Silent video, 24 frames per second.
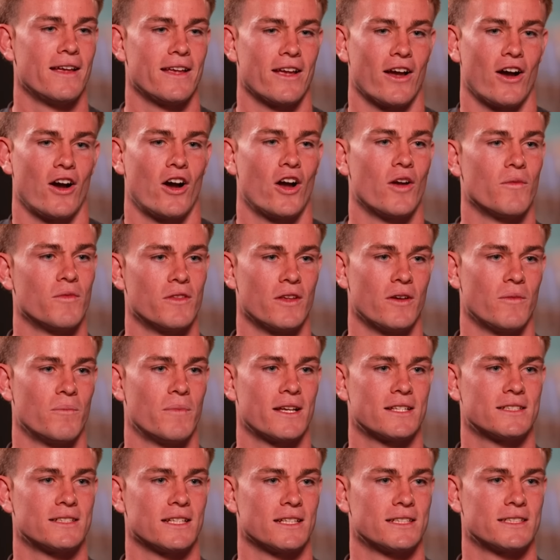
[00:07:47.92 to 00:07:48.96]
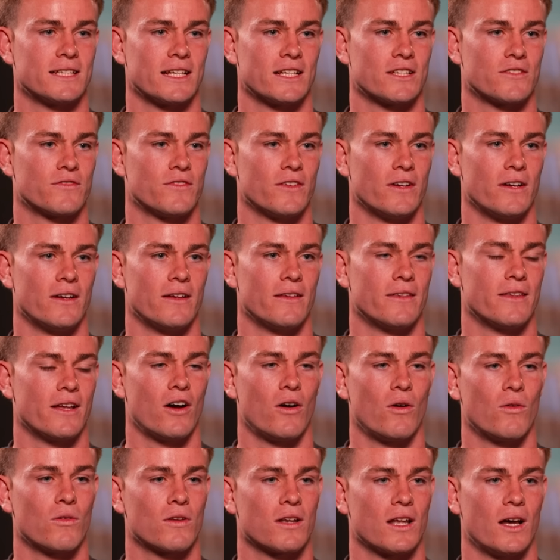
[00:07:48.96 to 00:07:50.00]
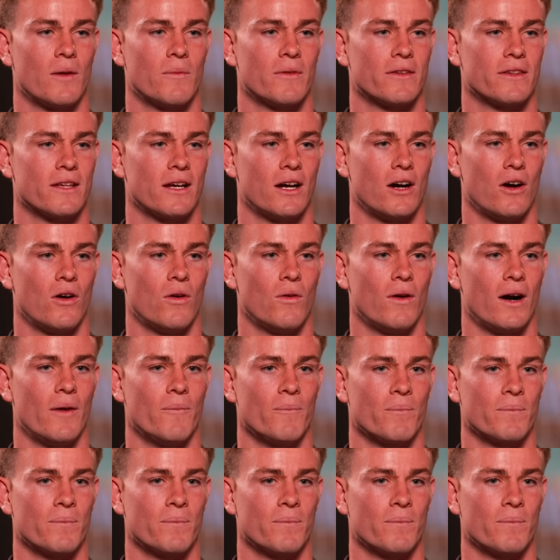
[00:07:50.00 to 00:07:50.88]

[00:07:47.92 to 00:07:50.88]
yeah, I hope the best success for the whole club and the whole